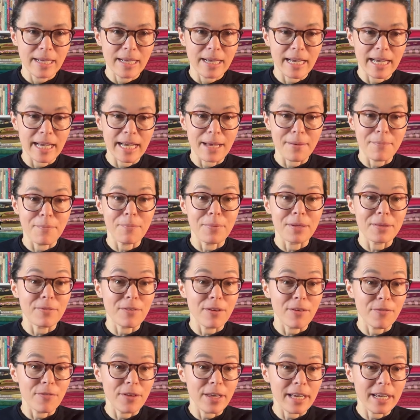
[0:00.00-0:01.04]
But
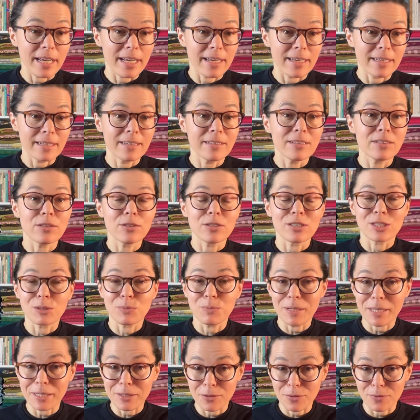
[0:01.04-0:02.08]
they're there. So
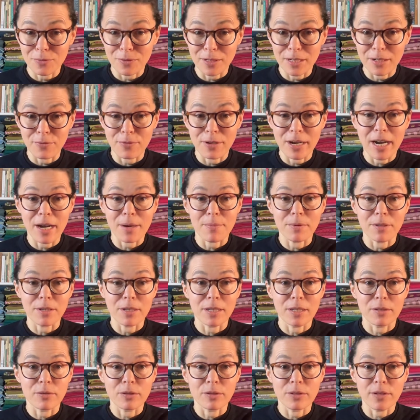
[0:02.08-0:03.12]
speaking of really wearable
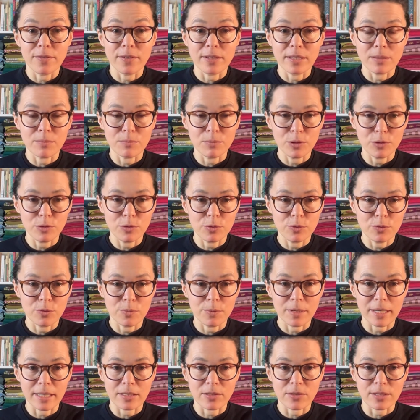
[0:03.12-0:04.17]
clothes, there were some beautiful
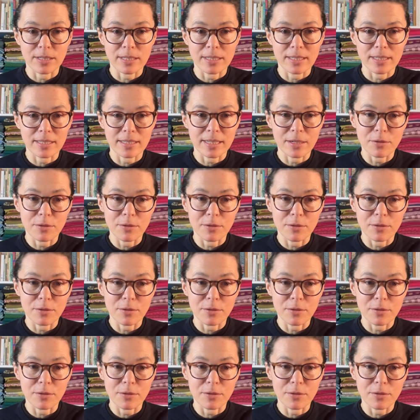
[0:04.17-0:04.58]
black dresses.